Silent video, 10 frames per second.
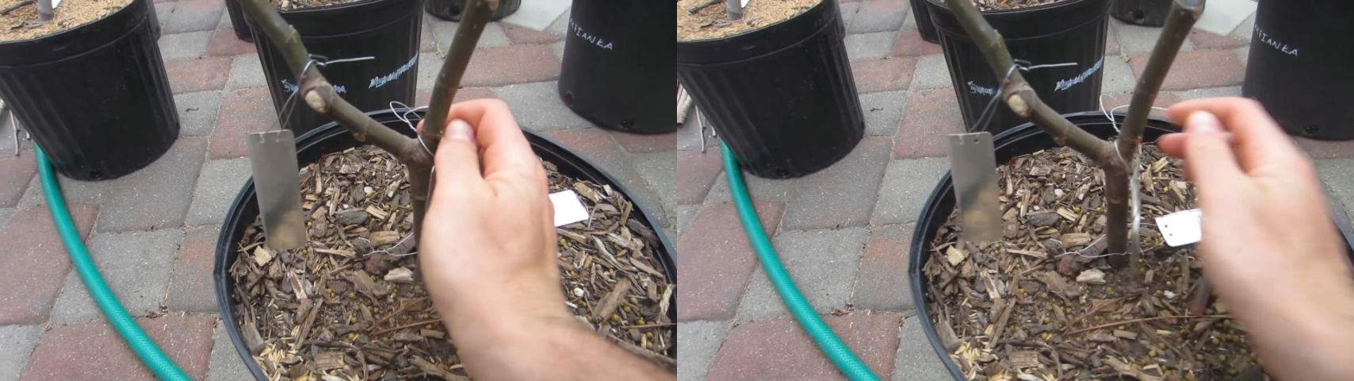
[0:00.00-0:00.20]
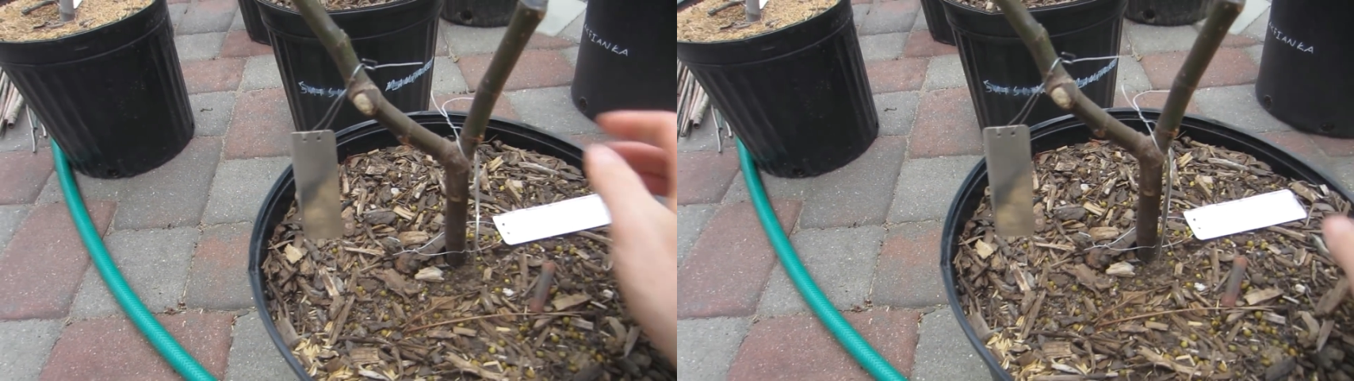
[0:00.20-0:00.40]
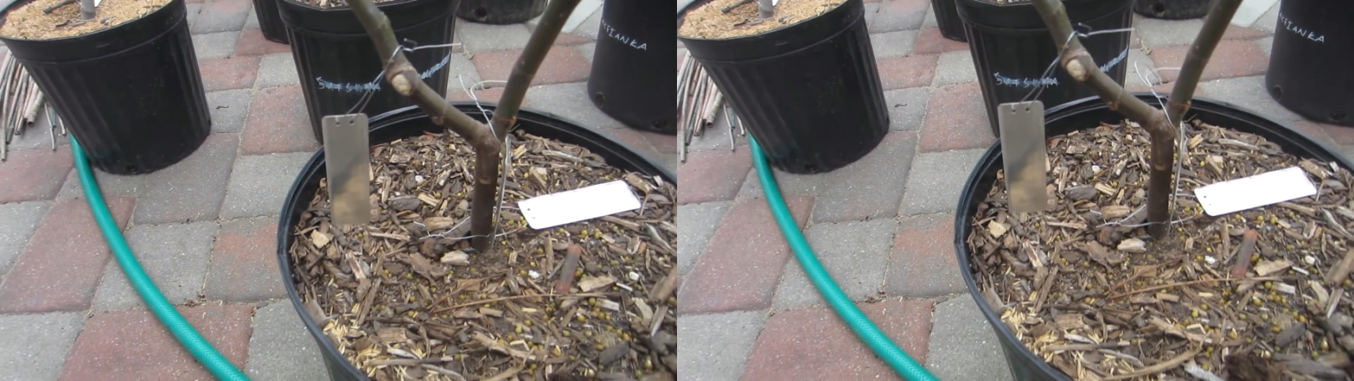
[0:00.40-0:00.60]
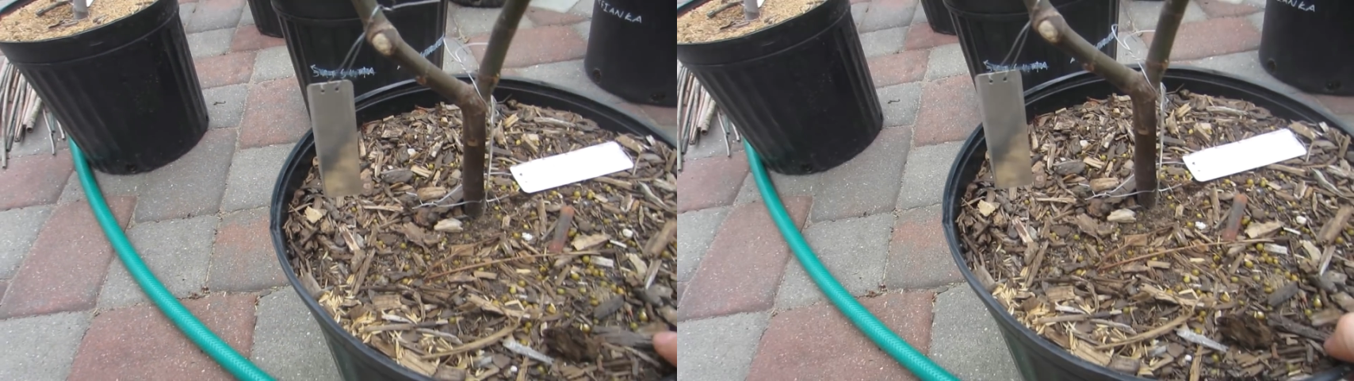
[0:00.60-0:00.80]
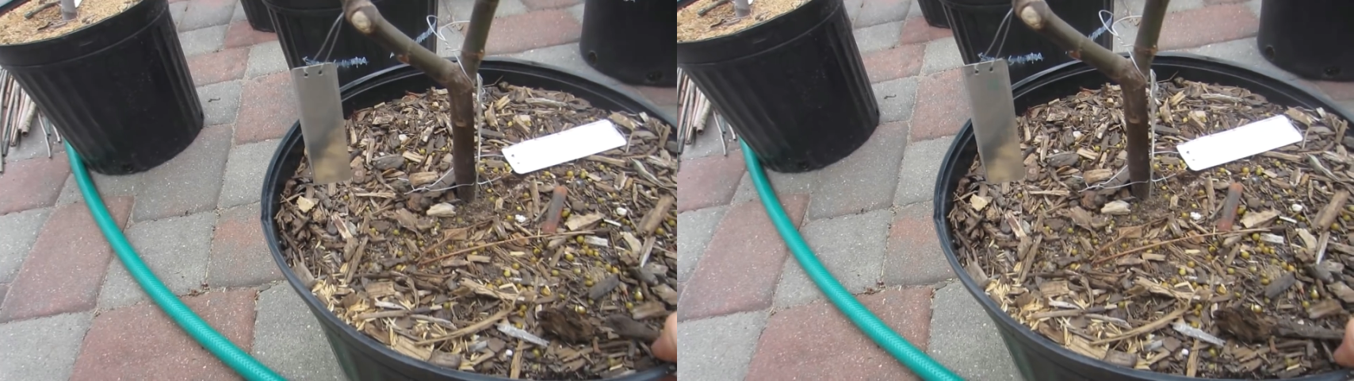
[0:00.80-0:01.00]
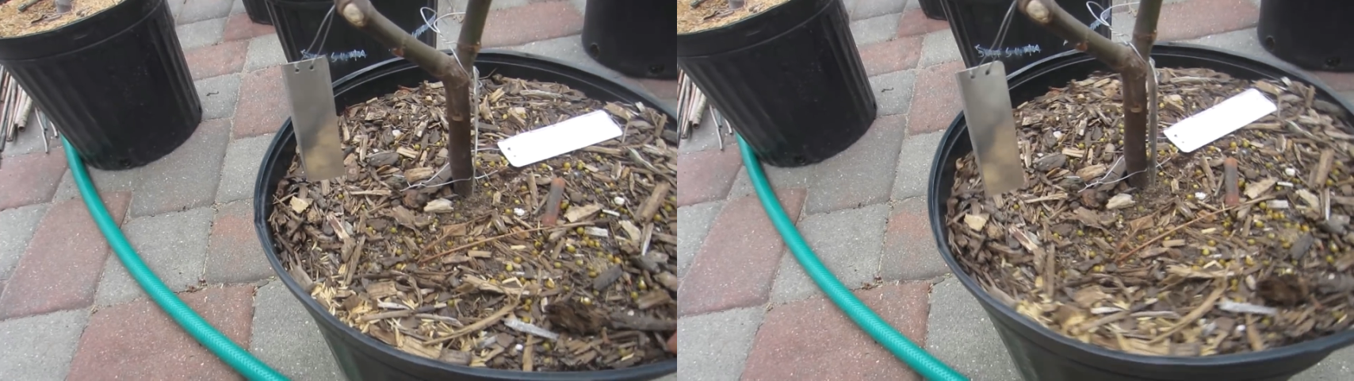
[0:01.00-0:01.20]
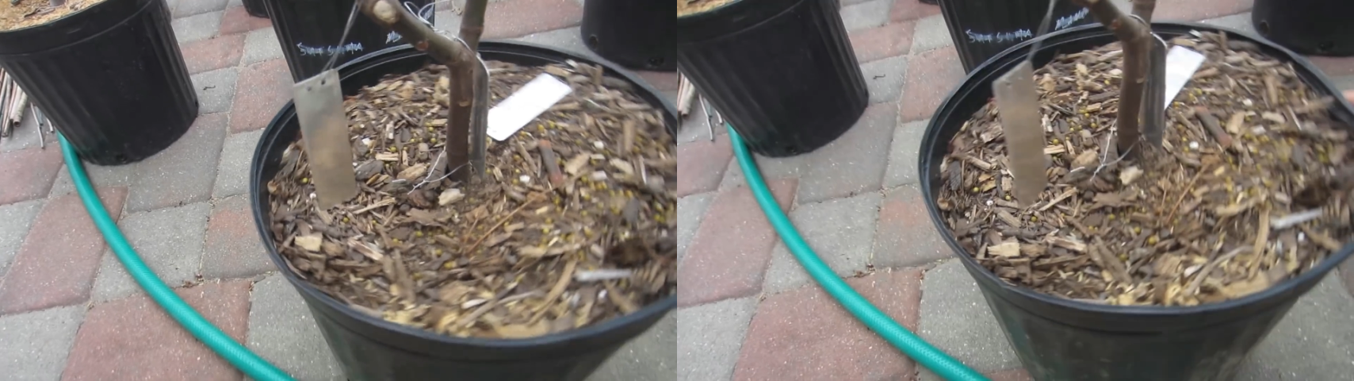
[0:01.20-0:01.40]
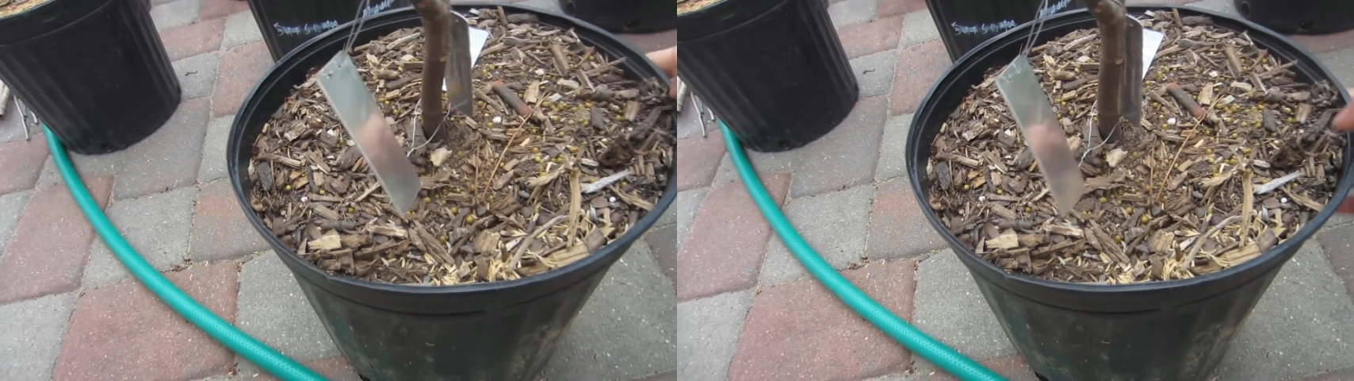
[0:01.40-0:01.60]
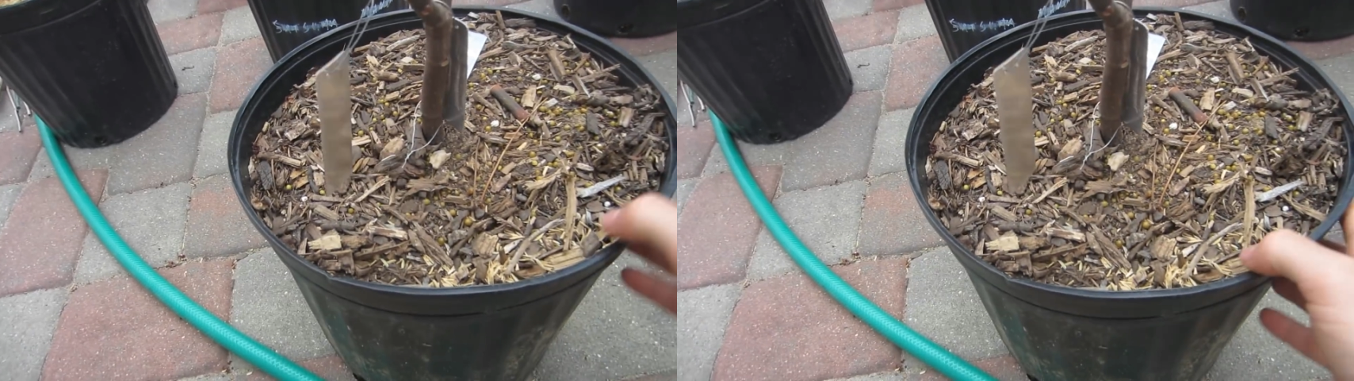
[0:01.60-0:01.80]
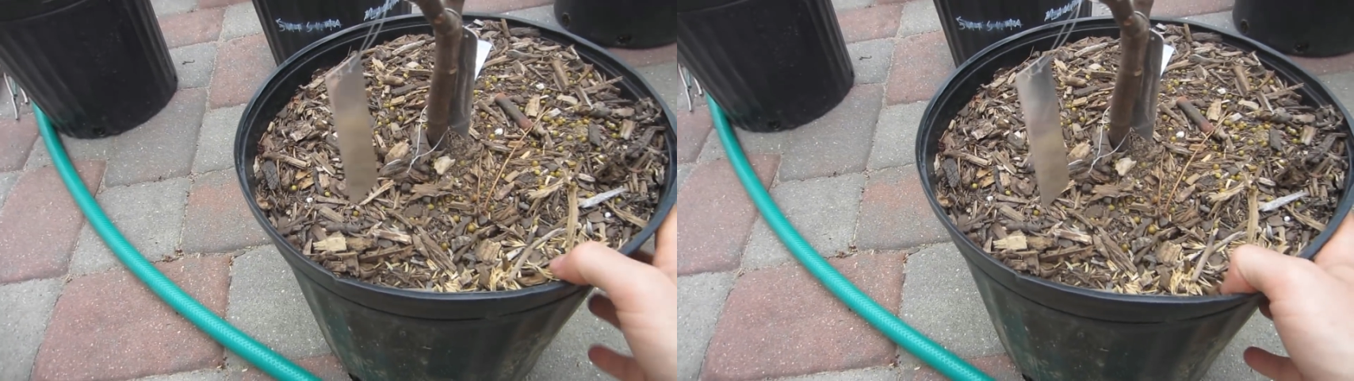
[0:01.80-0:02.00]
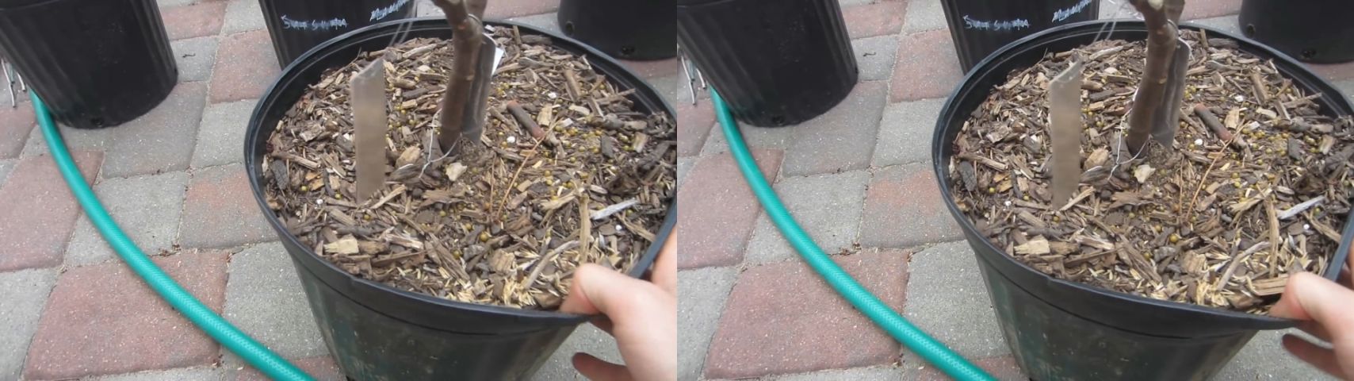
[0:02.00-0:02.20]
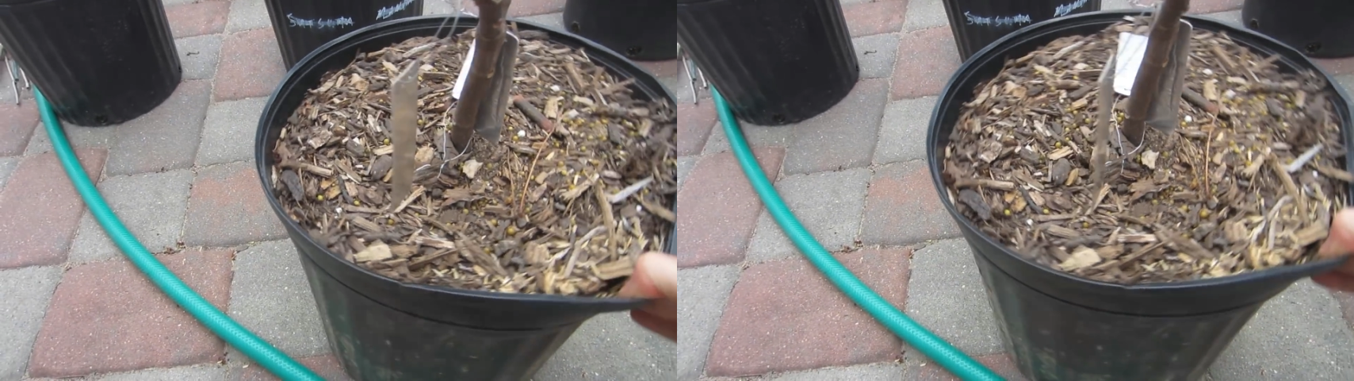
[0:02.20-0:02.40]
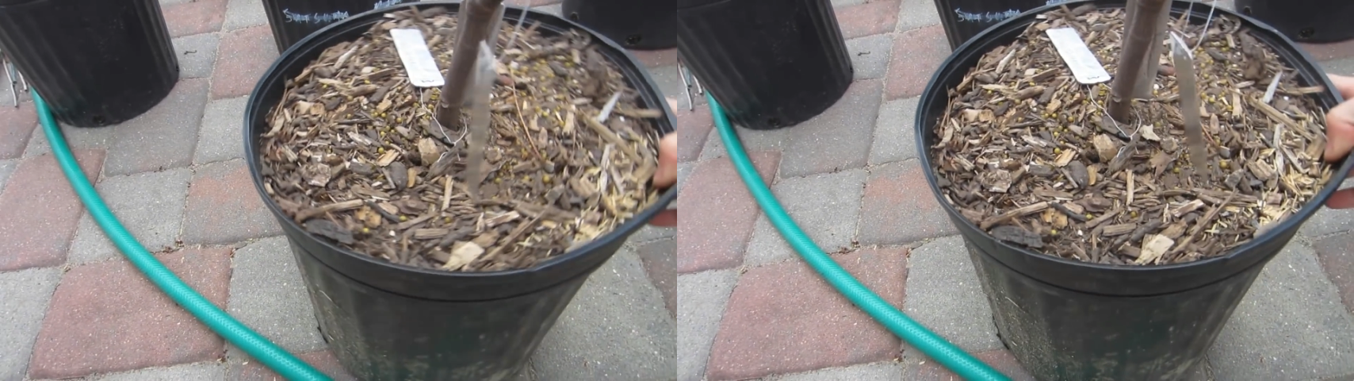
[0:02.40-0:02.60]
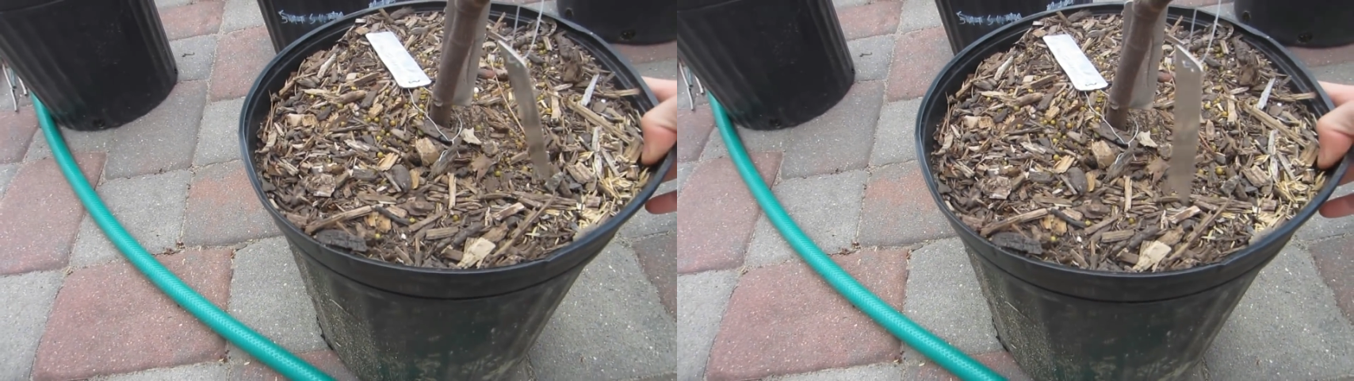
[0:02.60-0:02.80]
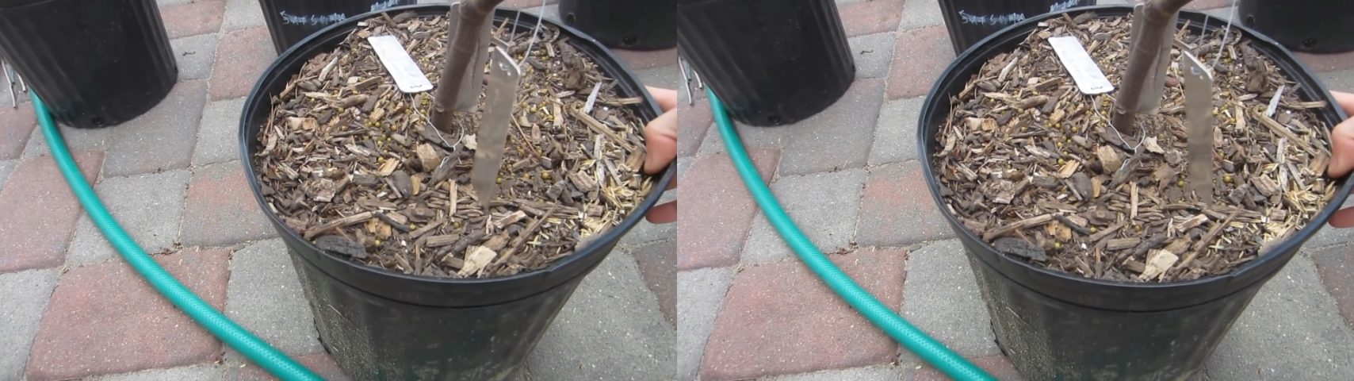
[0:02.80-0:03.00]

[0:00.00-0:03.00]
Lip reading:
[unreadable: no face in view]